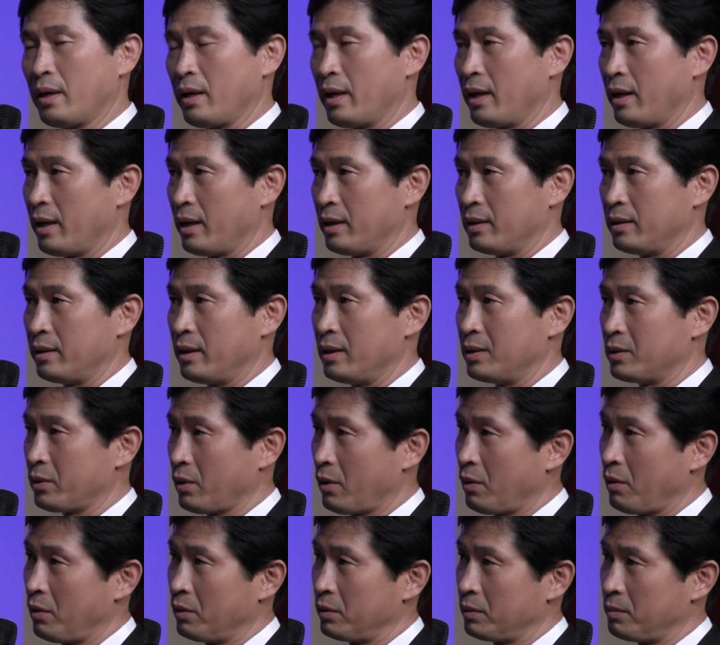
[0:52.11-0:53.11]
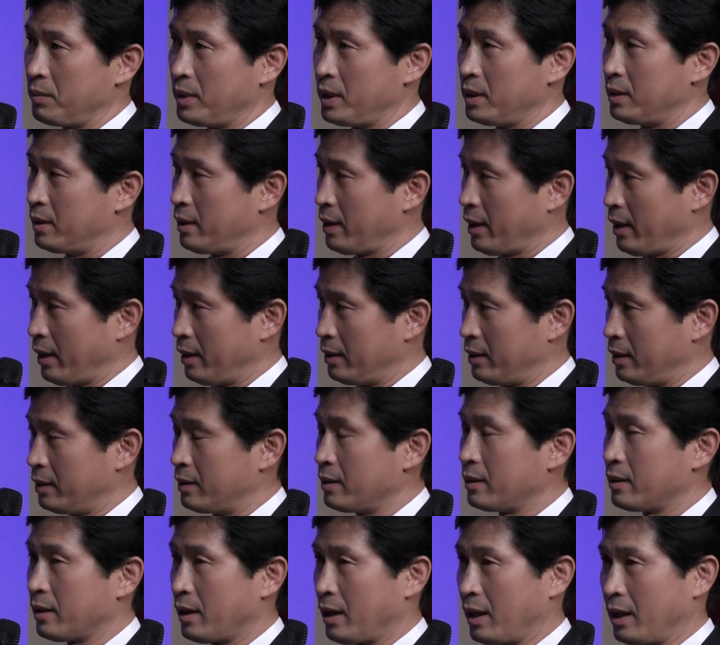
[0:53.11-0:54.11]
and they told me that at
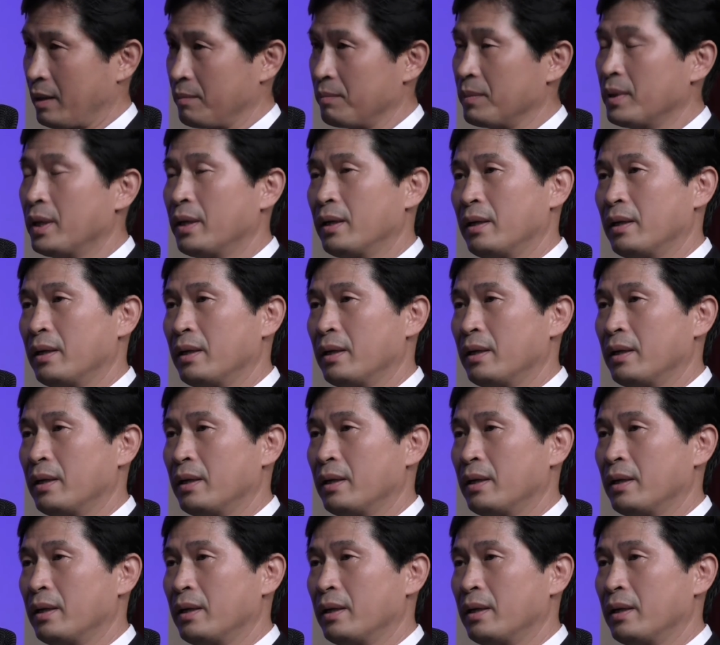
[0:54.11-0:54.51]
the time